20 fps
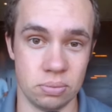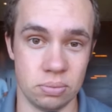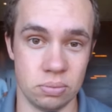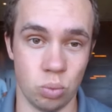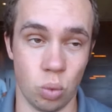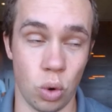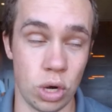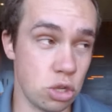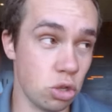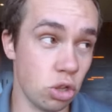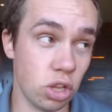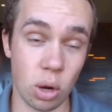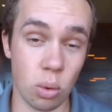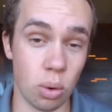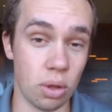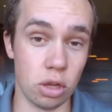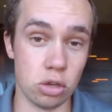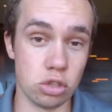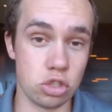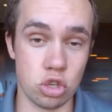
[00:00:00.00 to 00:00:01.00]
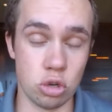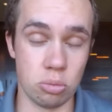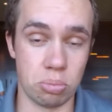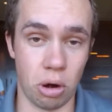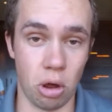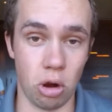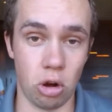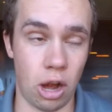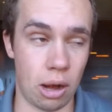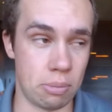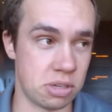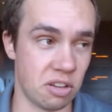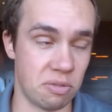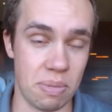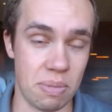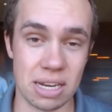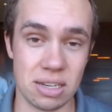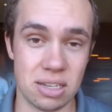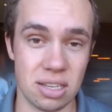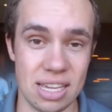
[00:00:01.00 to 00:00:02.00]
When you look at what those two programs have
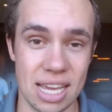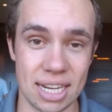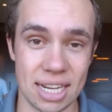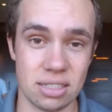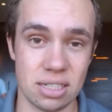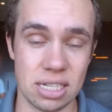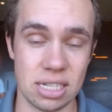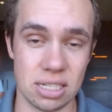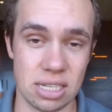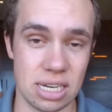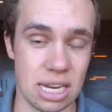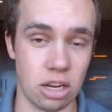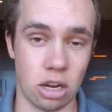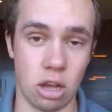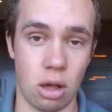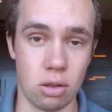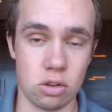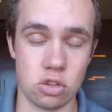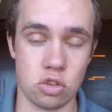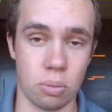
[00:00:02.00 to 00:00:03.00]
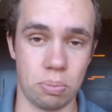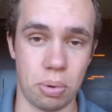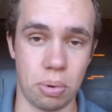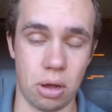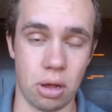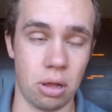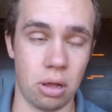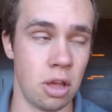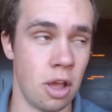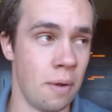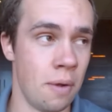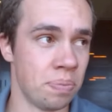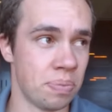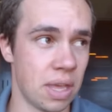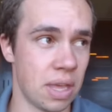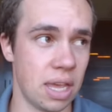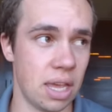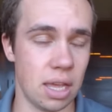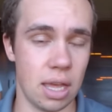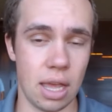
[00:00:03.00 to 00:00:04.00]
meant to the S E C in college football
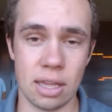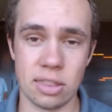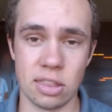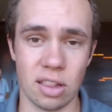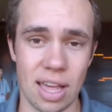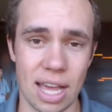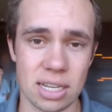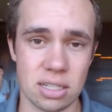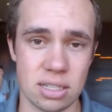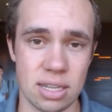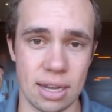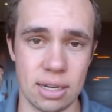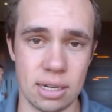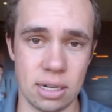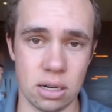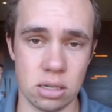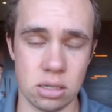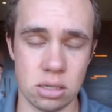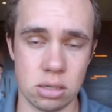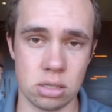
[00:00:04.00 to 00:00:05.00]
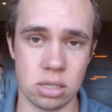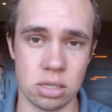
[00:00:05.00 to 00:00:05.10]
in, in the last ten years or